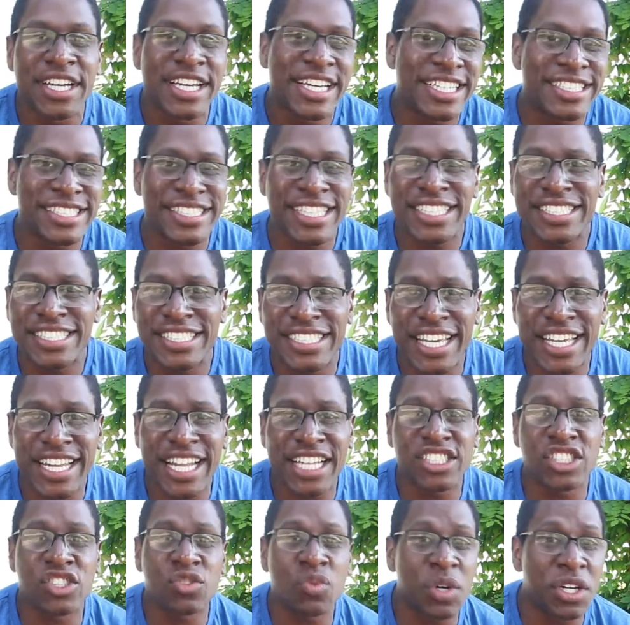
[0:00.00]
Instead of saying I
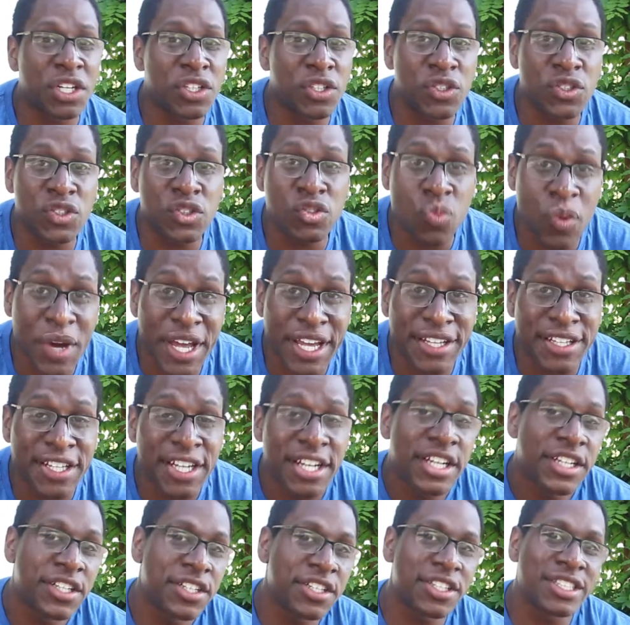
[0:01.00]
just want to lose weight,
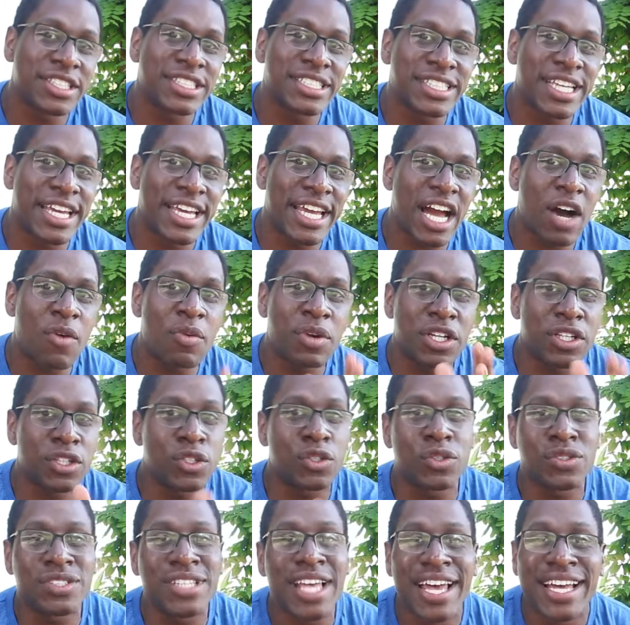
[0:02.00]
you're going to say I want to
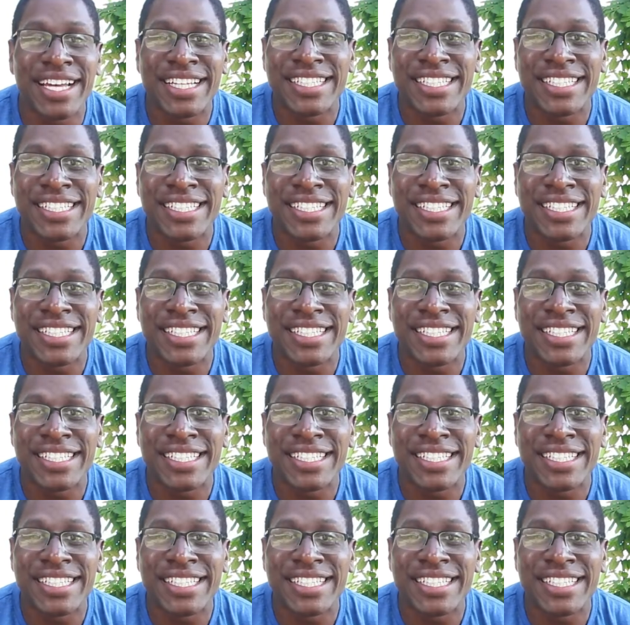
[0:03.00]
lose